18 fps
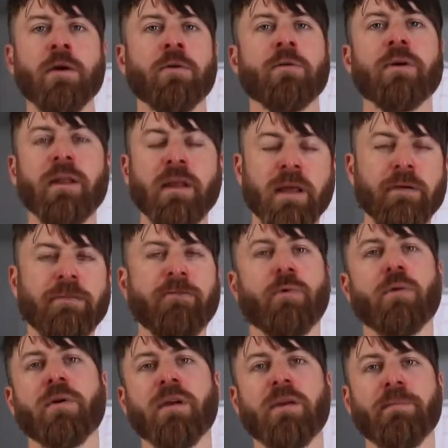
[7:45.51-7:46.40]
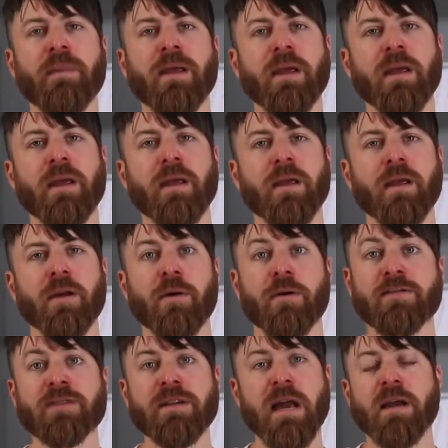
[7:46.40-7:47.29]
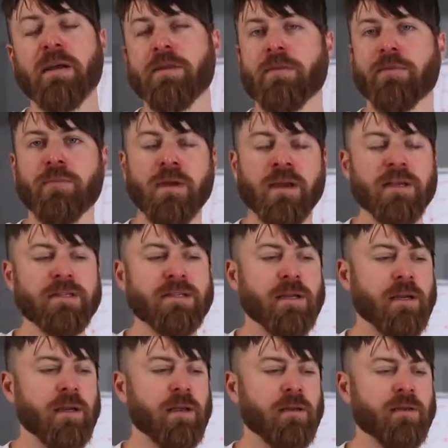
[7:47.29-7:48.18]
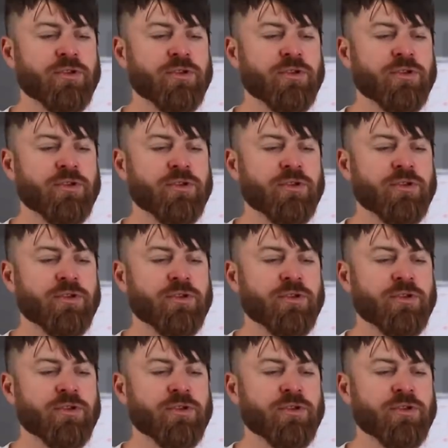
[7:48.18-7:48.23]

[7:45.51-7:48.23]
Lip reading: really afforded me, it's kind of the reason.